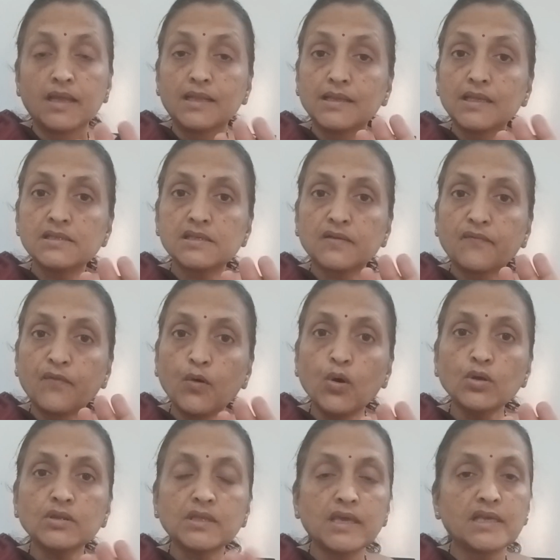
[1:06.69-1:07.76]
These
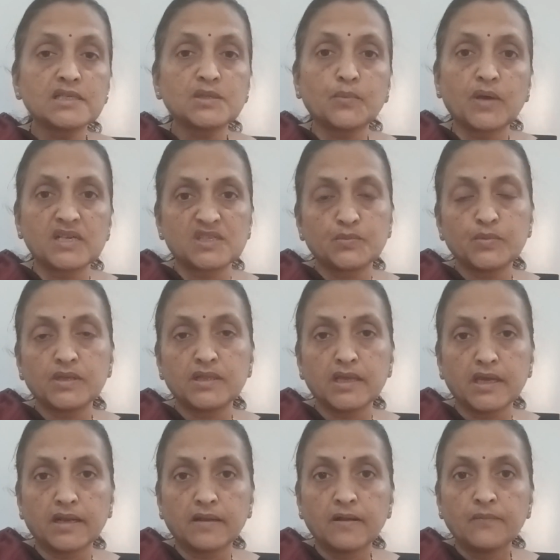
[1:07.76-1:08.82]
four things must be
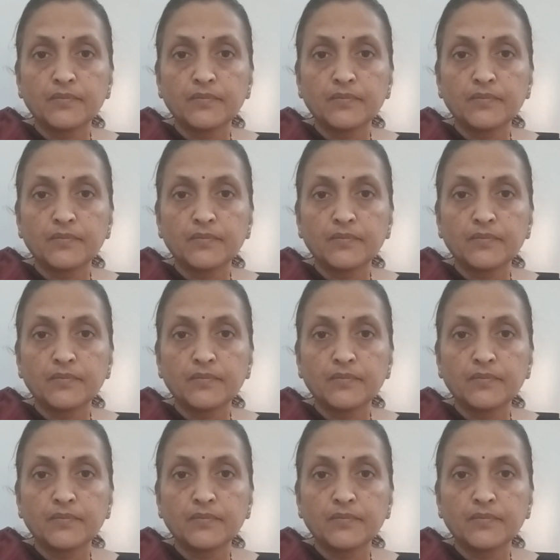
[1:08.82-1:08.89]
there.